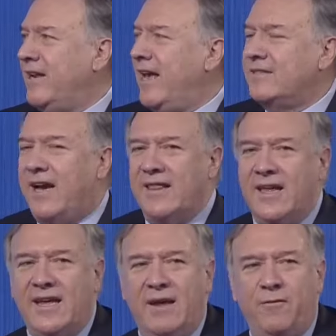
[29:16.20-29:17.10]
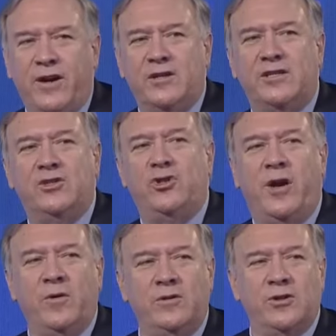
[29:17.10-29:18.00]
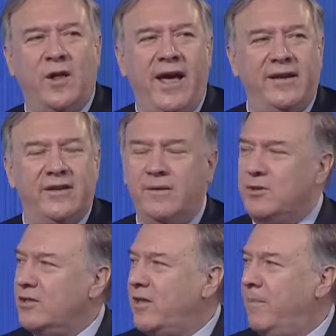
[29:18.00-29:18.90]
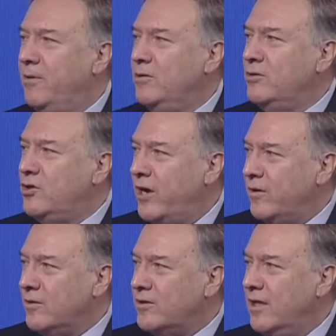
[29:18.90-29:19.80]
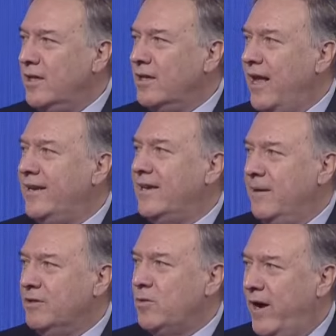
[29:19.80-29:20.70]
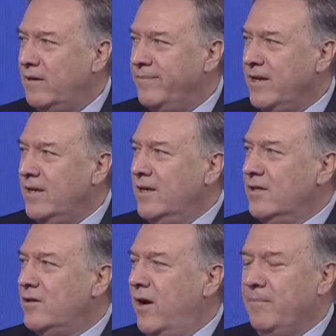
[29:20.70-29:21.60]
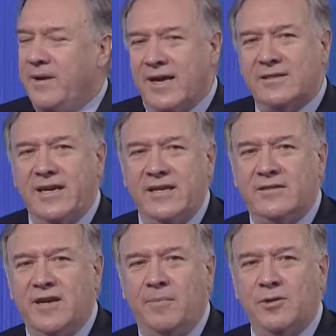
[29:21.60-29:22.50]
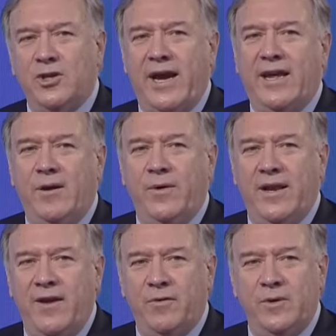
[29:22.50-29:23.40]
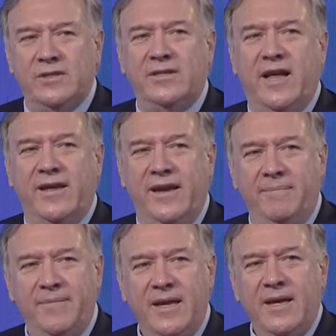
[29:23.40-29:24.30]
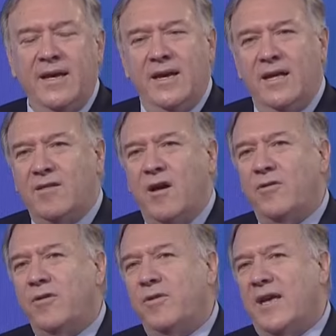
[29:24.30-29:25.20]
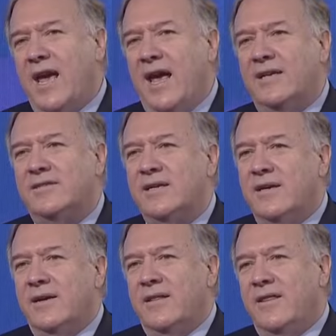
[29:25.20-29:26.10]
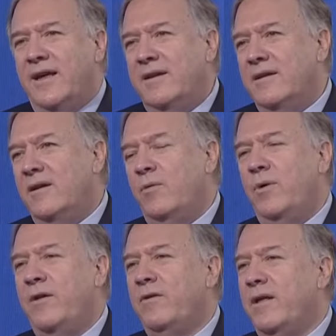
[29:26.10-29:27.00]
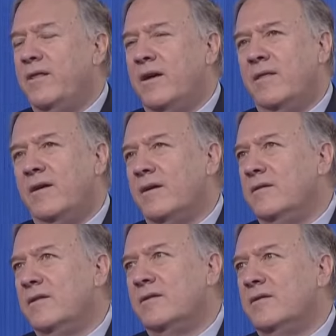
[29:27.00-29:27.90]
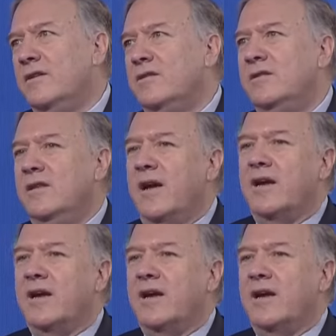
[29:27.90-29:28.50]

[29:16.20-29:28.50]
today, it's, I think he figures his generals are lying to him just like Putin's generals lied to him as well. So I'm guessing he's double-checking what everyone's telling him. It's also the case that you know, every, the, the, the, the